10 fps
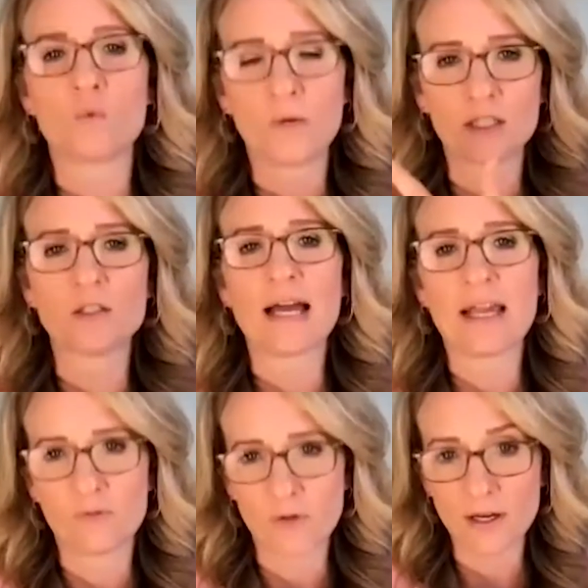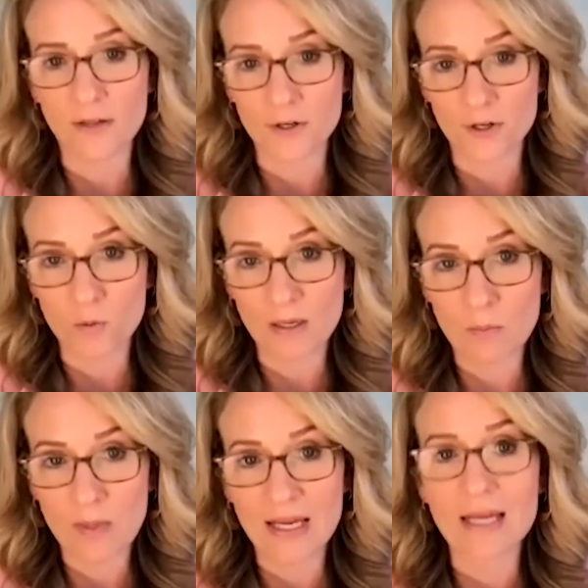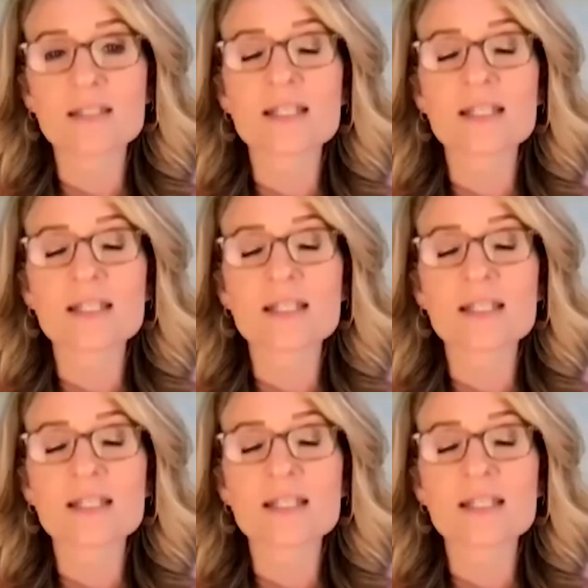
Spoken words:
real life with other human beings.